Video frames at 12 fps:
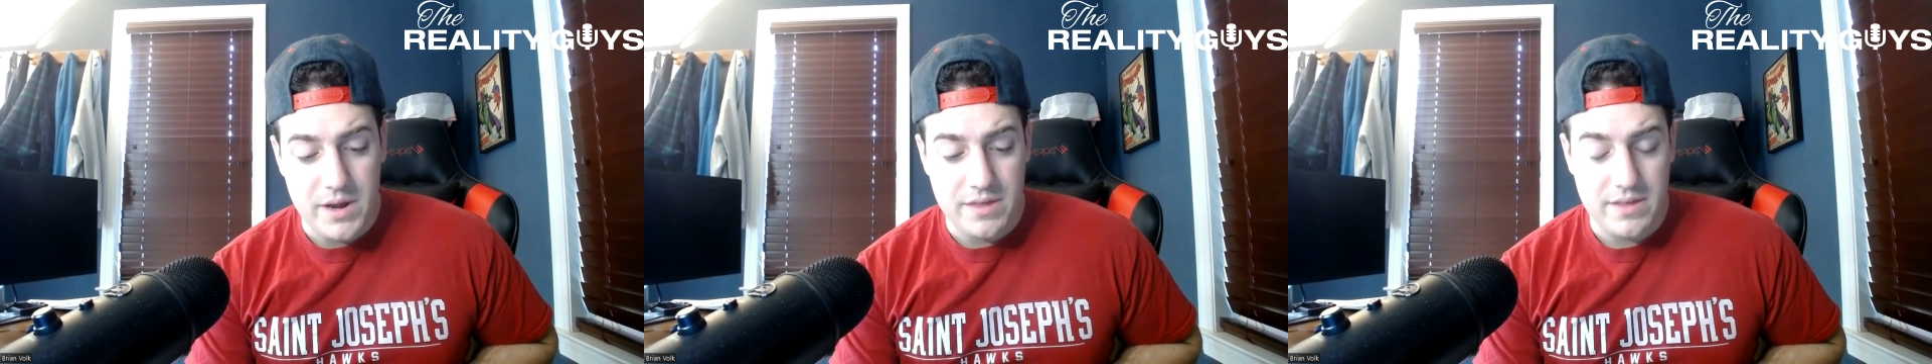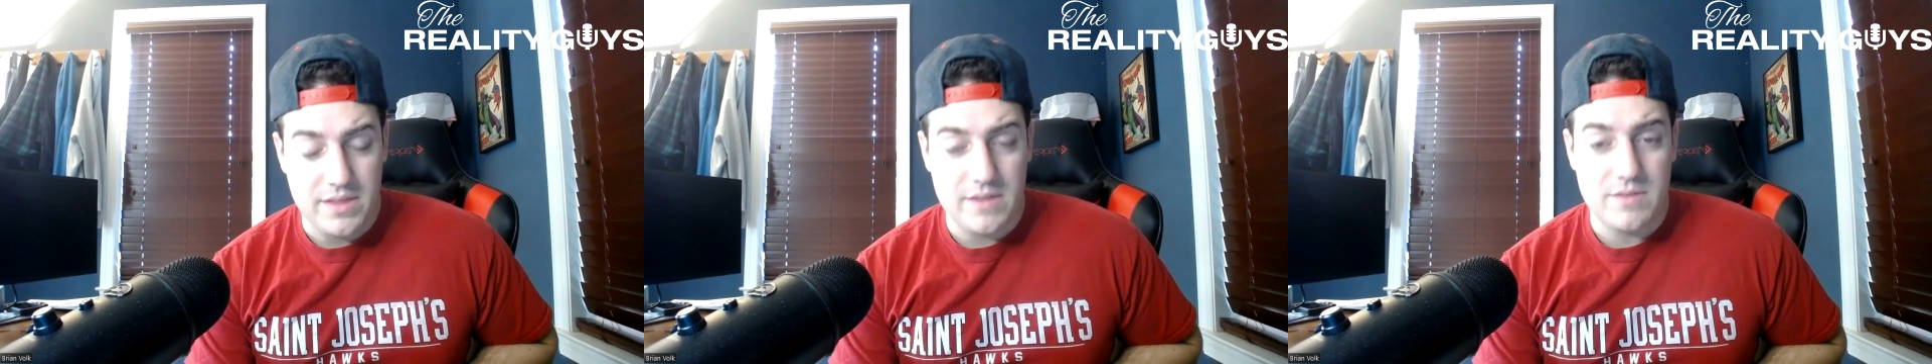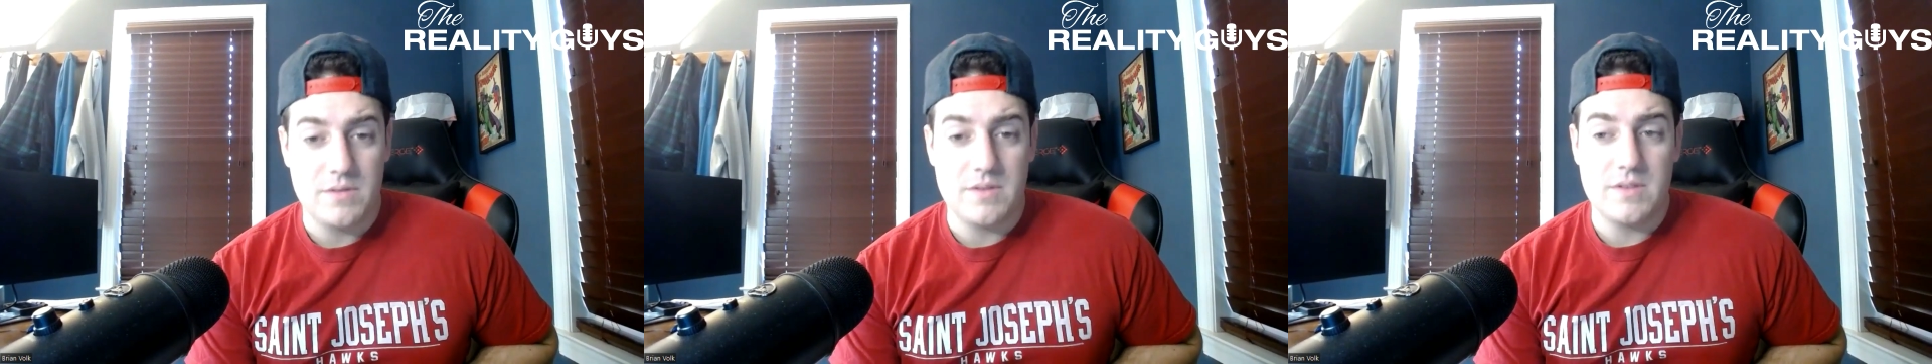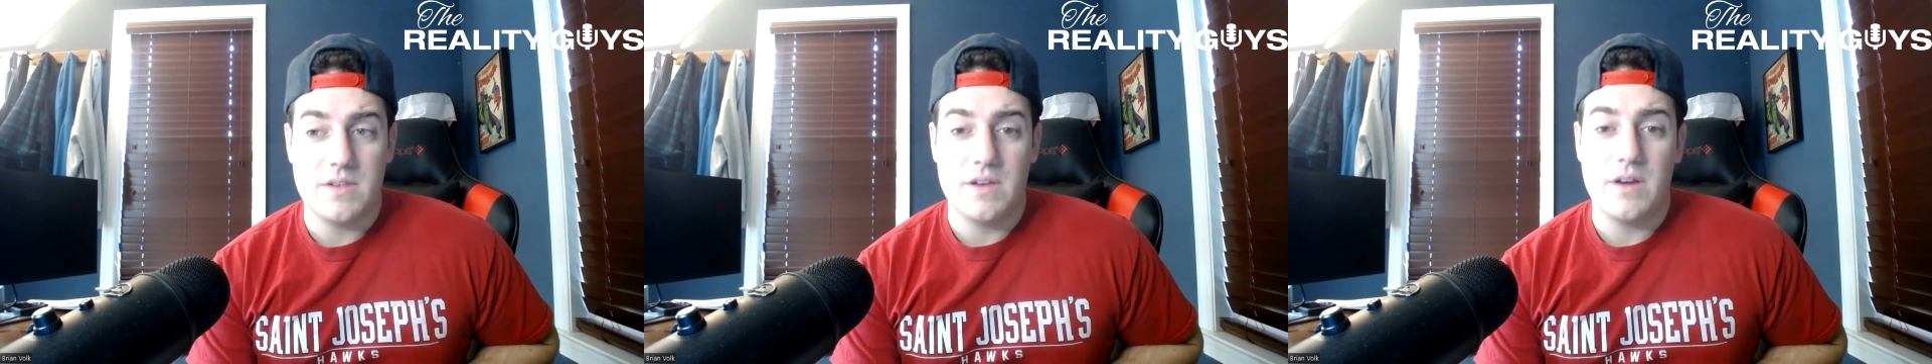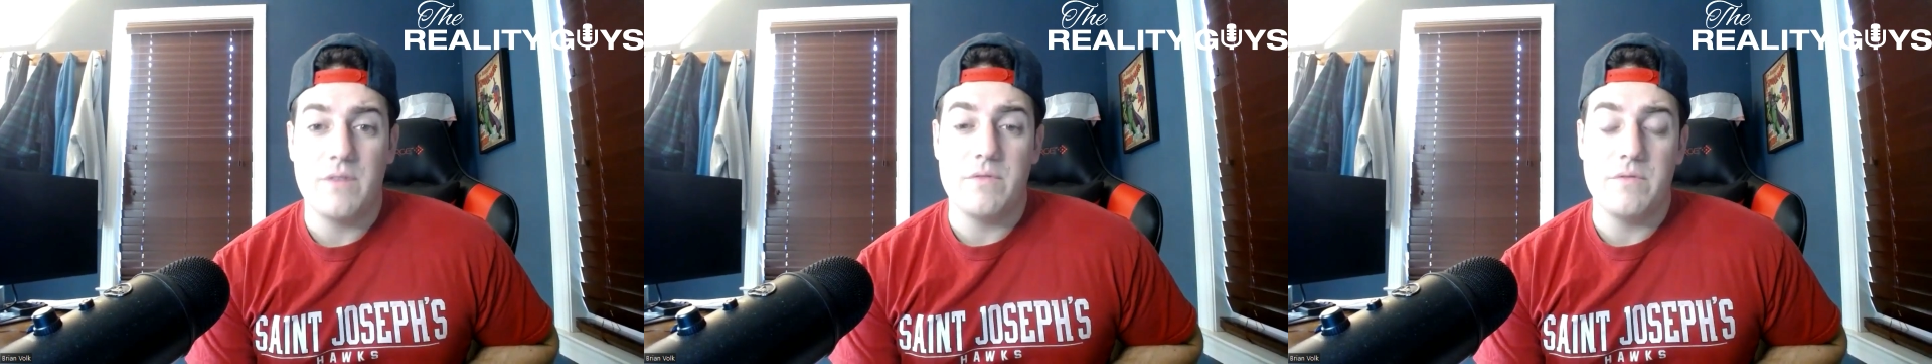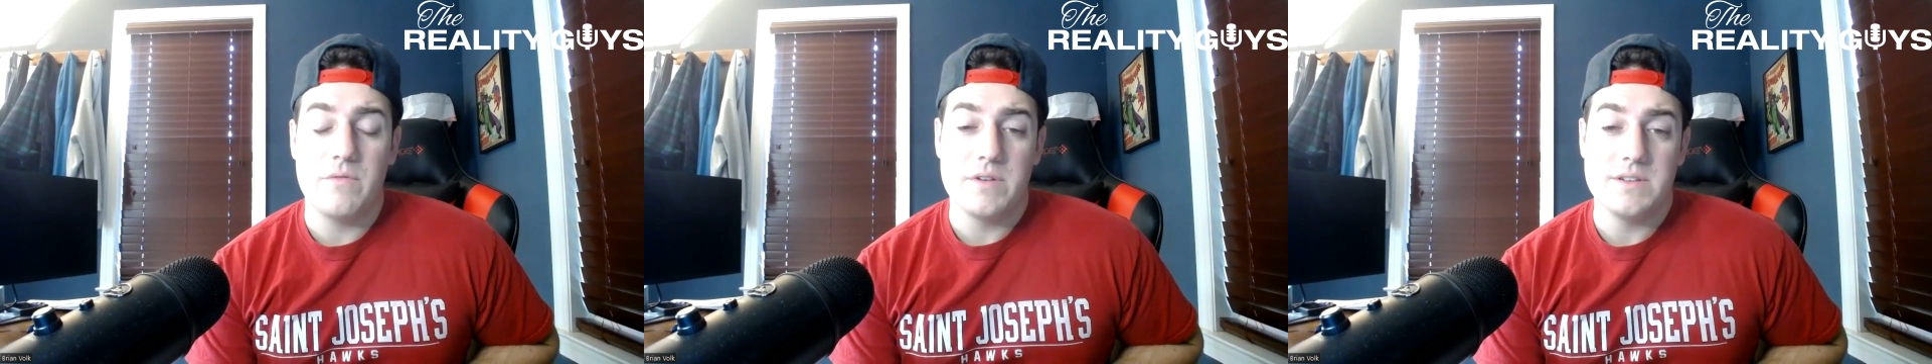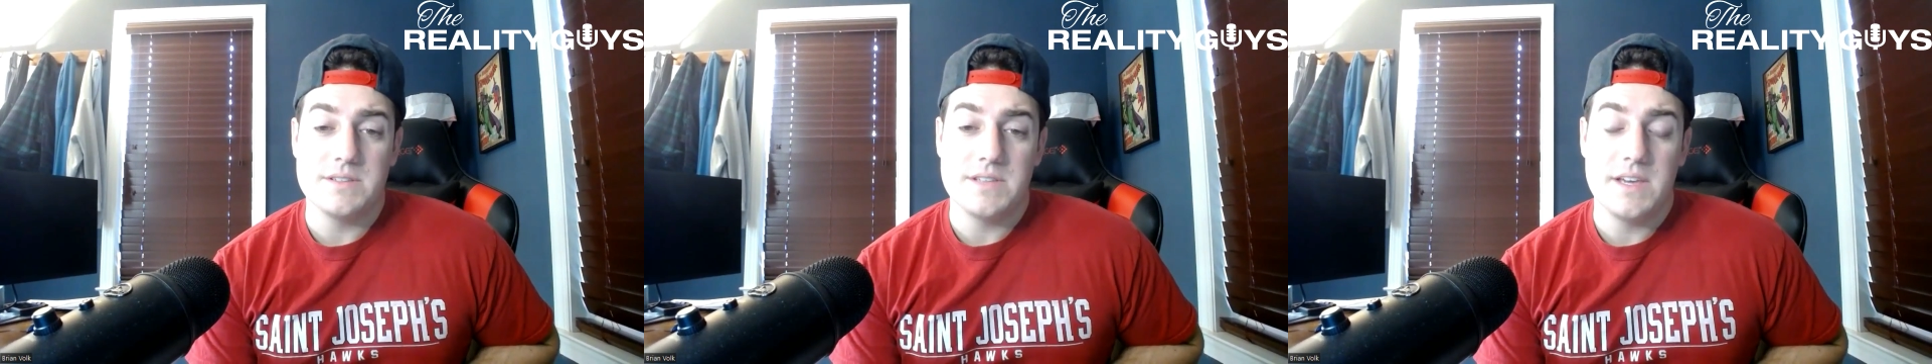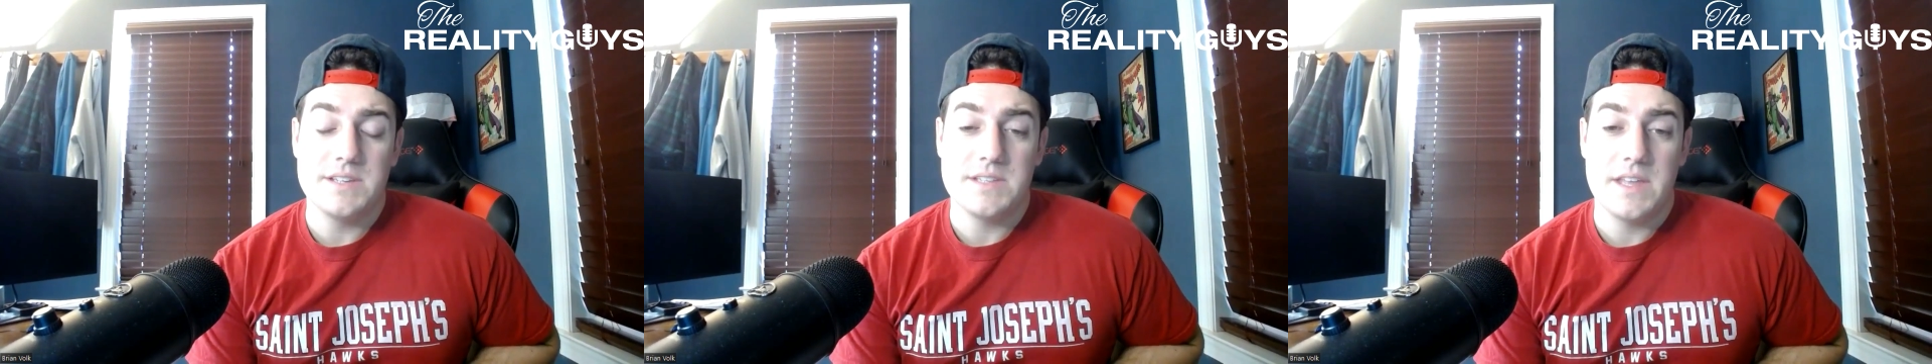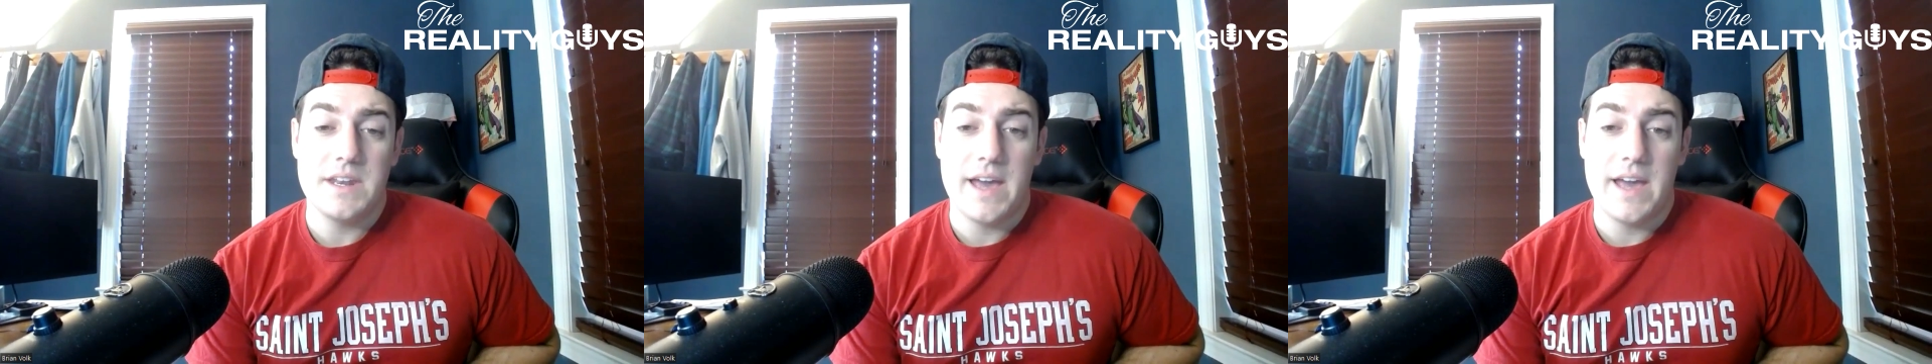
I think this was a realization that